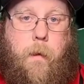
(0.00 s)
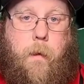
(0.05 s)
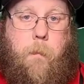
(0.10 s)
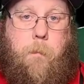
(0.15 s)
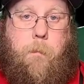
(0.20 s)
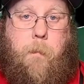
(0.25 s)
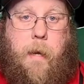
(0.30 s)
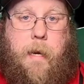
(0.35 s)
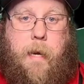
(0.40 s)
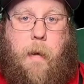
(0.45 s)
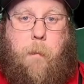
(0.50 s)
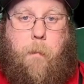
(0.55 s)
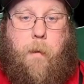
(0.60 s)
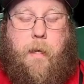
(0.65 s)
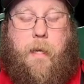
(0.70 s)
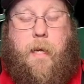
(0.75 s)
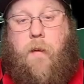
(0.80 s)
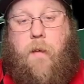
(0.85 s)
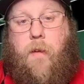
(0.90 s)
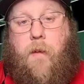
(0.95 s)
Man, I
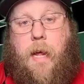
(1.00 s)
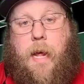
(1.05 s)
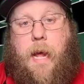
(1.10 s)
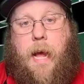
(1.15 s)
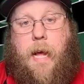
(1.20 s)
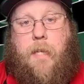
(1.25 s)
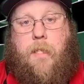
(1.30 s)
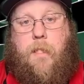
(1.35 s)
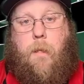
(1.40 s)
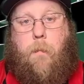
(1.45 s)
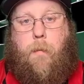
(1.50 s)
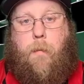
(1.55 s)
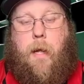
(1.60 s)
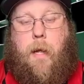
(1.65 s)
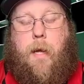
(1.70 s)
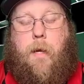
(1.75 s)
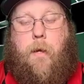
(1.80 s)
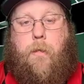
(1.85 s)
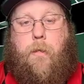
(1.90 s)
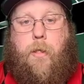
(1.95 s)
believe he has the
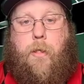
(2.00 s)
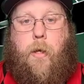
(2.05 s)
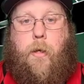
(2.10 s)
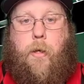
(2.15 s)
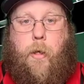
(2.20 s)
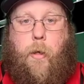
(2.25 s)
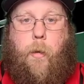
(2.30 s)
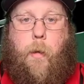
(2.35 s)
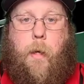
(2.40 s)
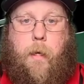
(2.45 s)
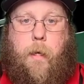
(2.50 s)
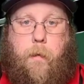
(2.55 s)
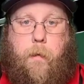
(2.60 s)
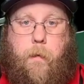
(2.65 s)
players to do it.